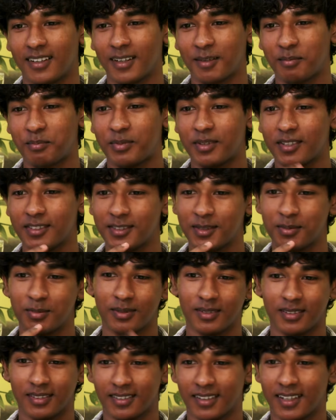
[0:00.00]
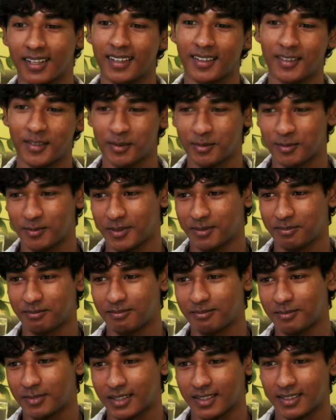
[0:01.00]
A principle, I agree with what
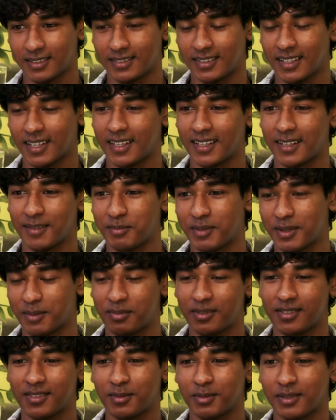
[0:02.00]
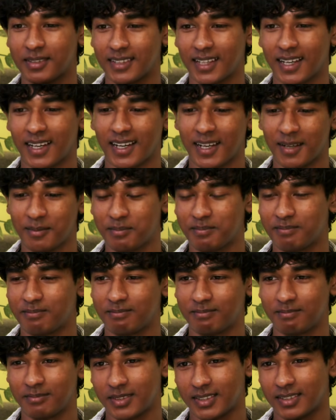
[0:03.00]
Michael said, but a principle that I
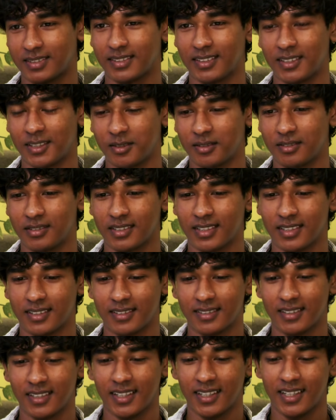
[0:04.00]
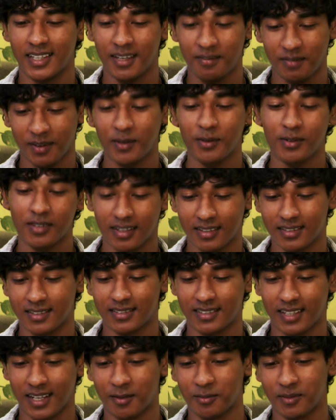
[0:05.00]
personally use is if I don't
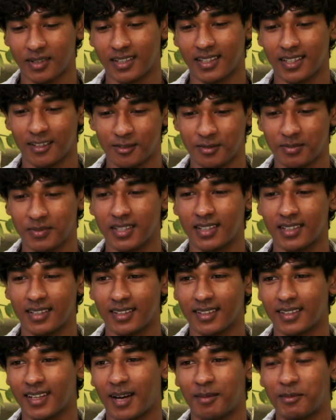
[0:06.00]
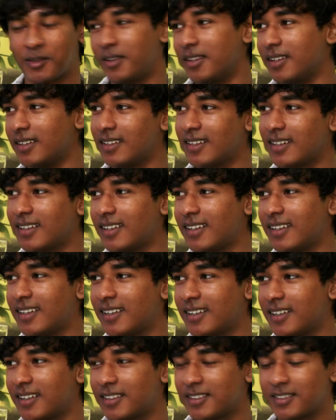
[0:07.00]
understand what it gives me, I'm not learning.
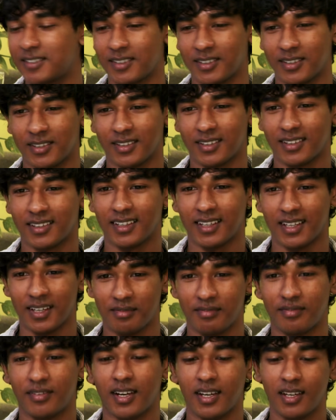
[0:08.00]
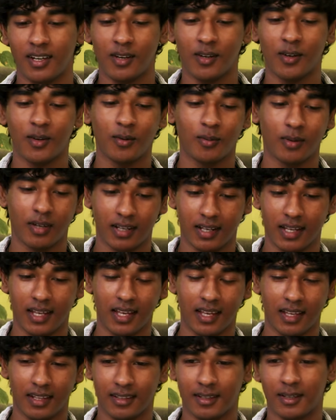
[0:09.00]
So if I know what
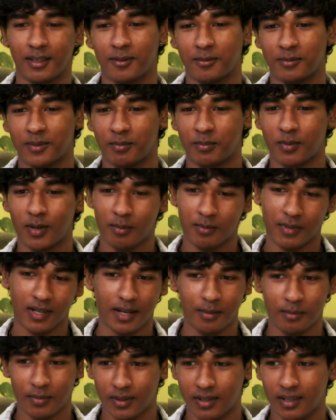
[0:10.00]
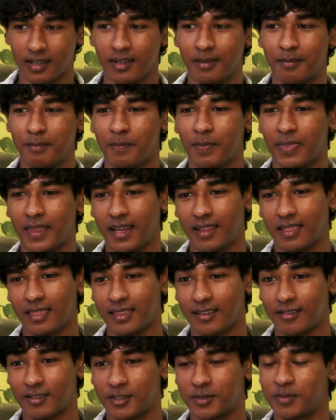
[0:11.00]
like the prompt I put in and
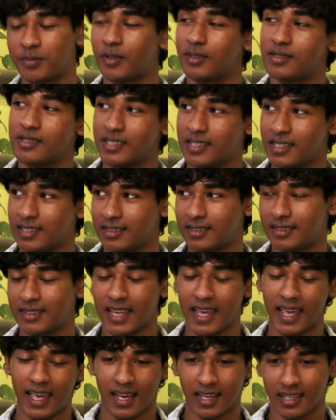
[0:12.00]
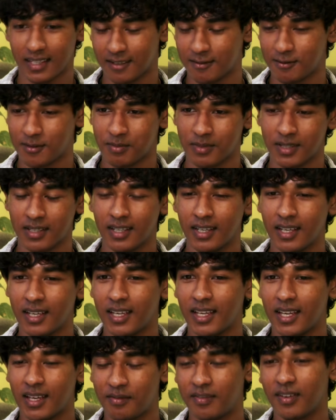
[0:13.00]
the response AI gives me,
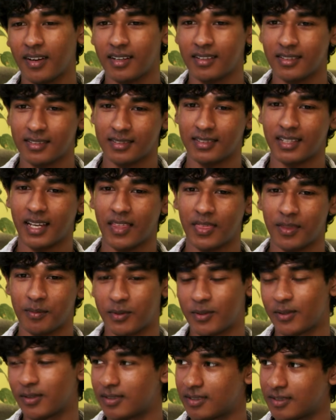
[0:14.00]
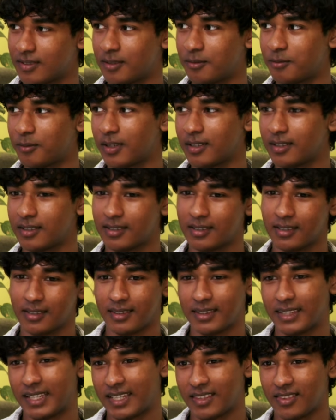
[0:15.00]
if I understand the process of what
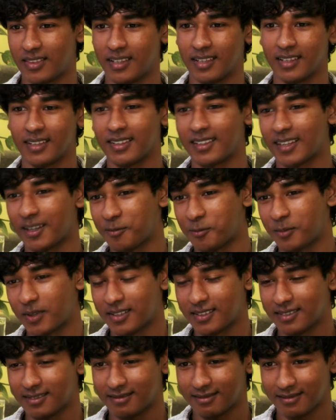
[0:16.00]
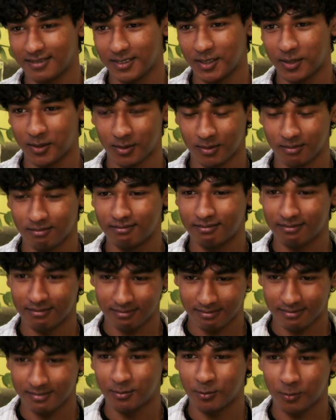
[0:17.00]
they think and what,
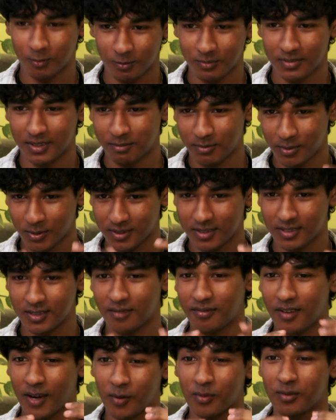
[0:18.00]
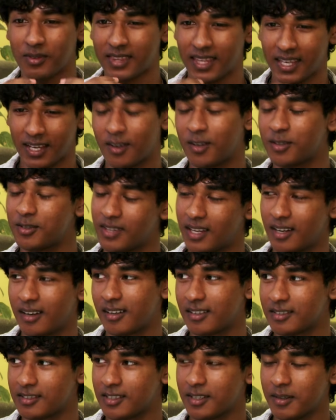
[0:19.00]
the process of how they got to that
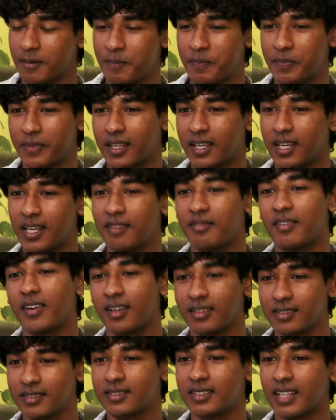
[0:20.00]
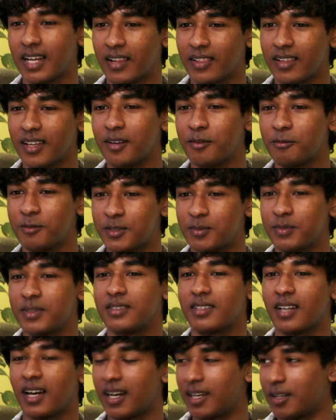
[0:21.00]
answer, if I understand that, which
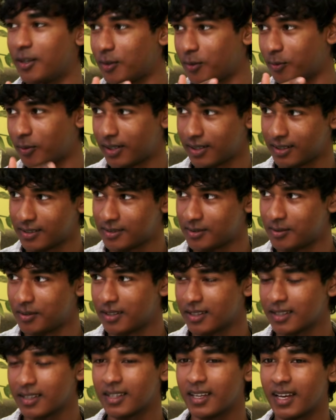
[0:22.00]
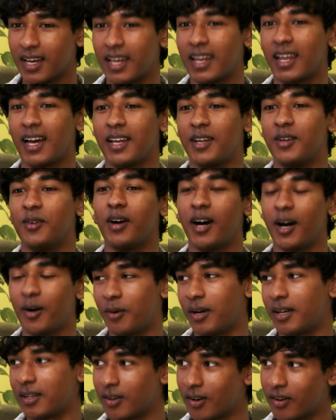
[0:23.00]
means I know what it's doing and I know how
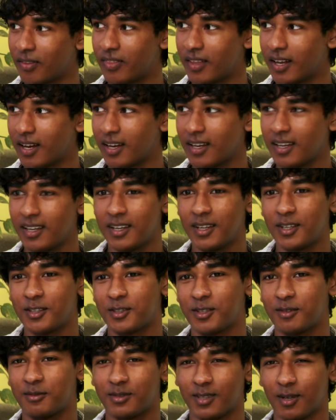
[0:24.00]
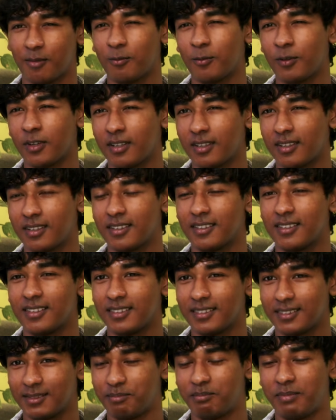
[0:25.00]
I got there. So if someone
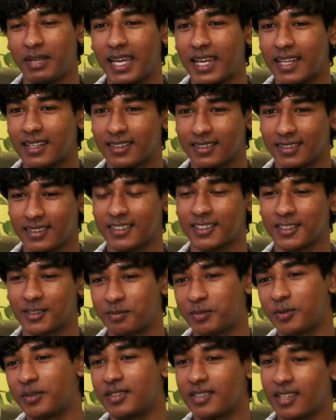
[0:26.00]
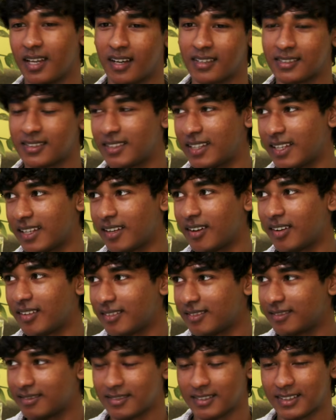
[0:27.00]
blatantly just puts the answer they got
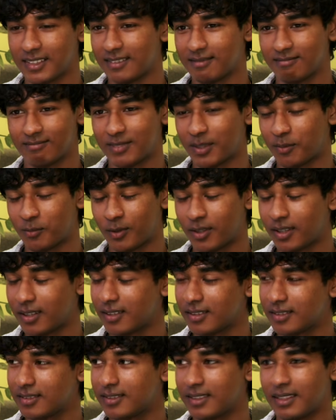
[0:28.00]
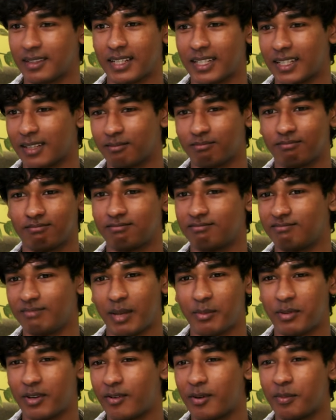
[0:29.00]
in somewhere else, like
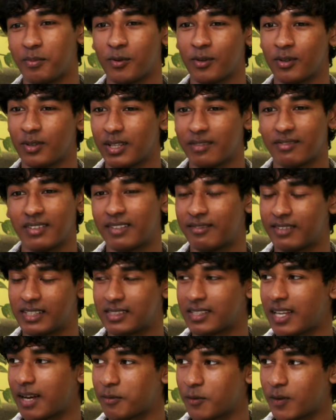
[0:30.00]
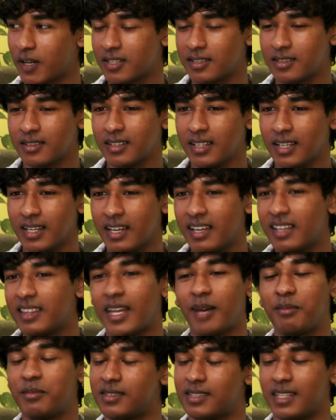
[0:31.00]
maybe a report or even an exam question,
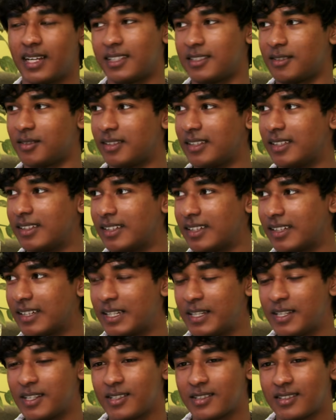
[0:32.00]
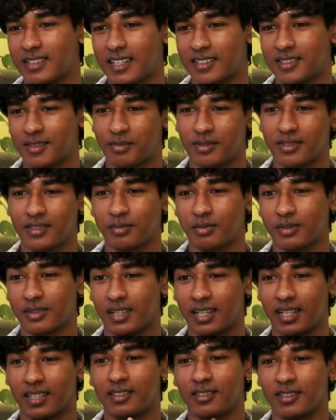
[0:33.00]
that means they're not learning. So that's the principle
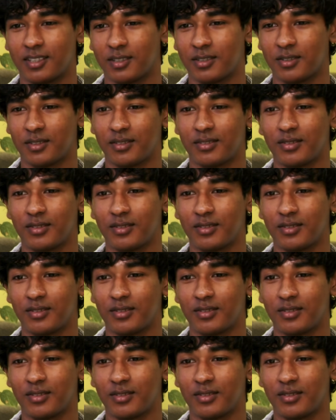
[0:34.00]
I stick to.